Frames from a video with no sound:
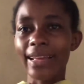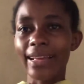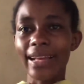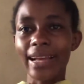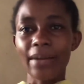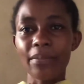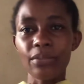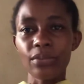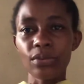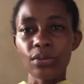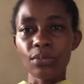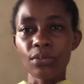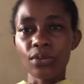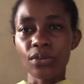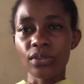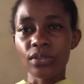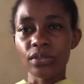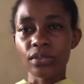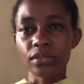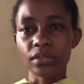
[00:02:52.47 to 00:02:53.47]

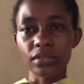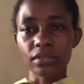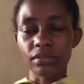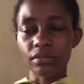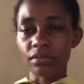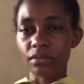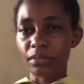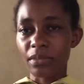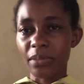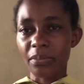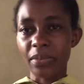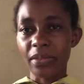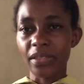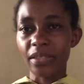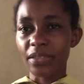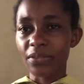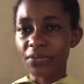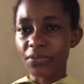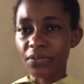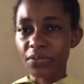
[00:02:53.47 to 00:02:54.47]
abnormal, maybe
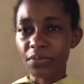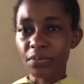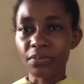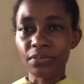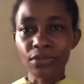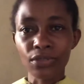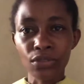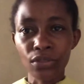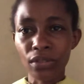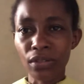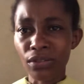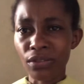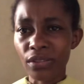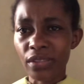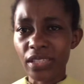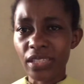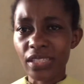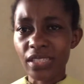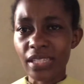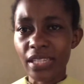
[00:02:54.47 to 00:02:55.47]
growth
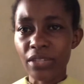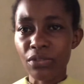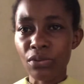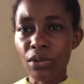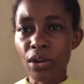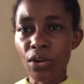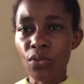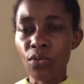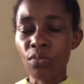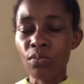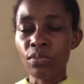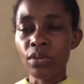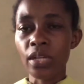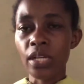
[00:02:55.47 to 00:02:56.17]
inside your womb,